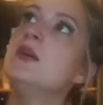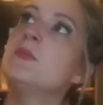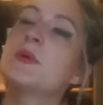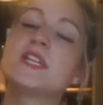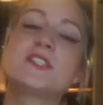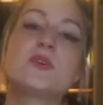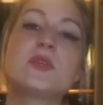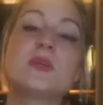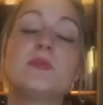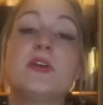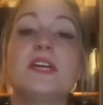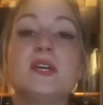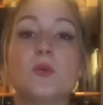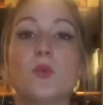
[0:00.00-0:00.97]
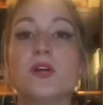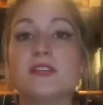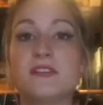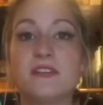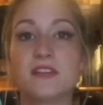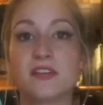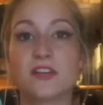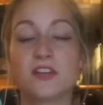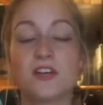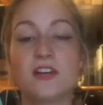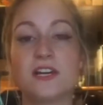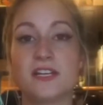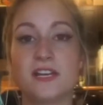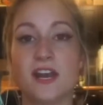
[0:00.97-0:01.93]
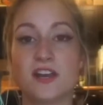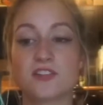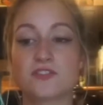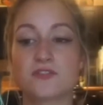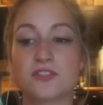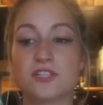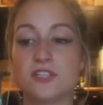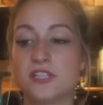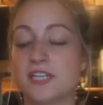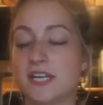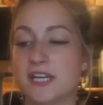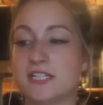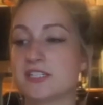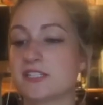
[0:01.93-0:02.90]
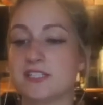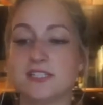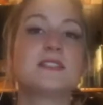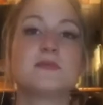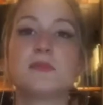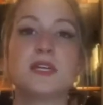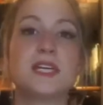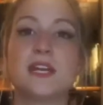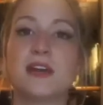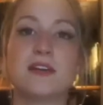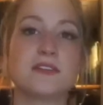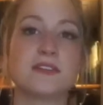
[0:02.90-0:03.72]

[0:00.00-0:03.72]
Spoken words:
But it's only playing at one theater in Nashville, and I just need to make it out